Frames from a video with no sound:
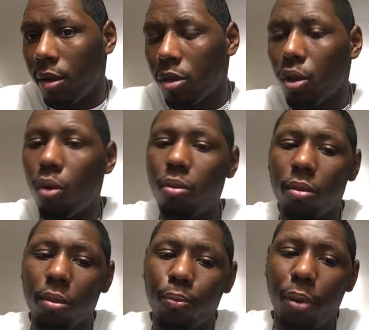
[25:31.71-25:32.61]
So don't
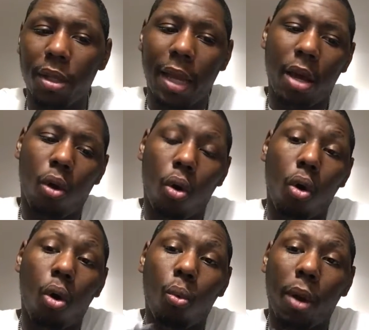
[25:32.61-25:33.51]
put down
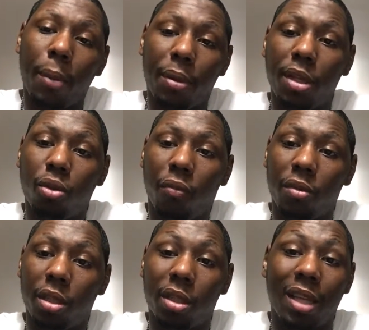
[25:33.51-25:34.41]
all white police officers,